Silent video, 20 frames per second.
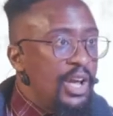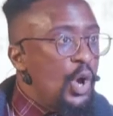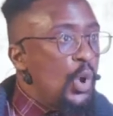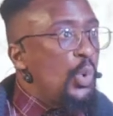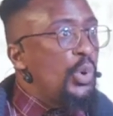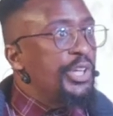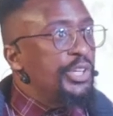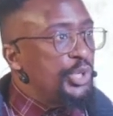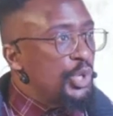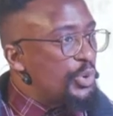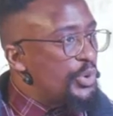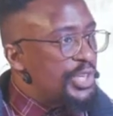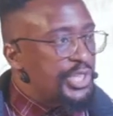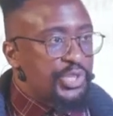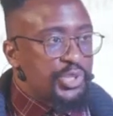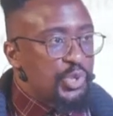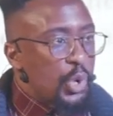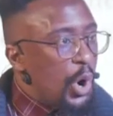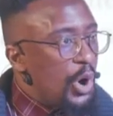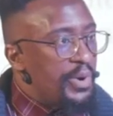Will you
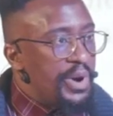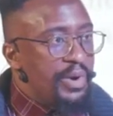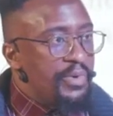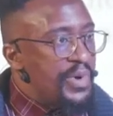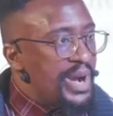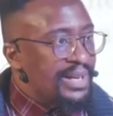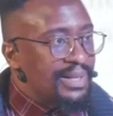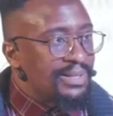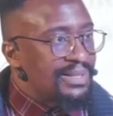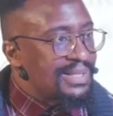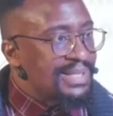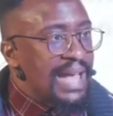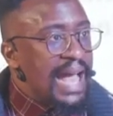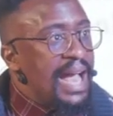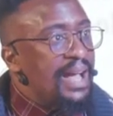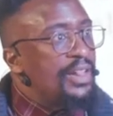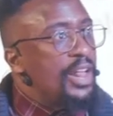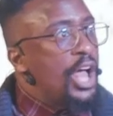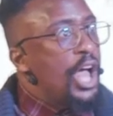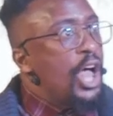restore and
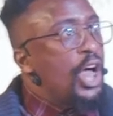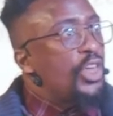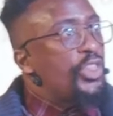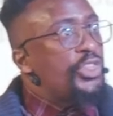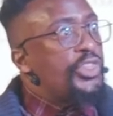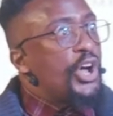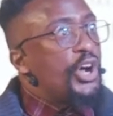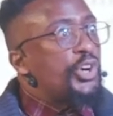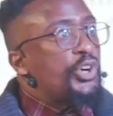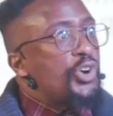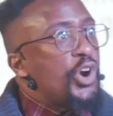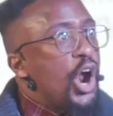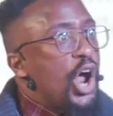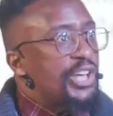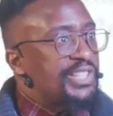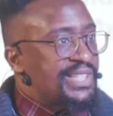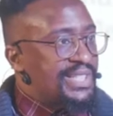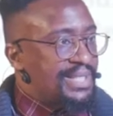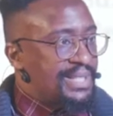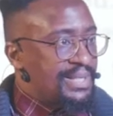reconcile? The
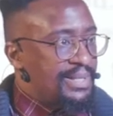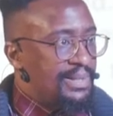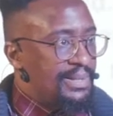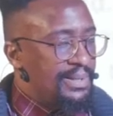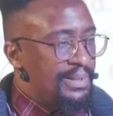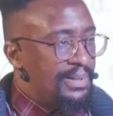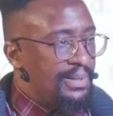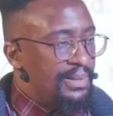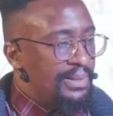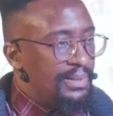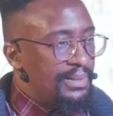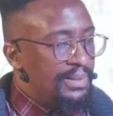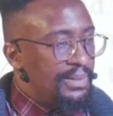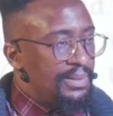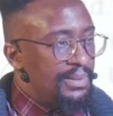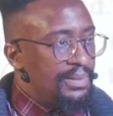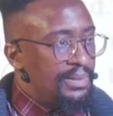cross. Amen.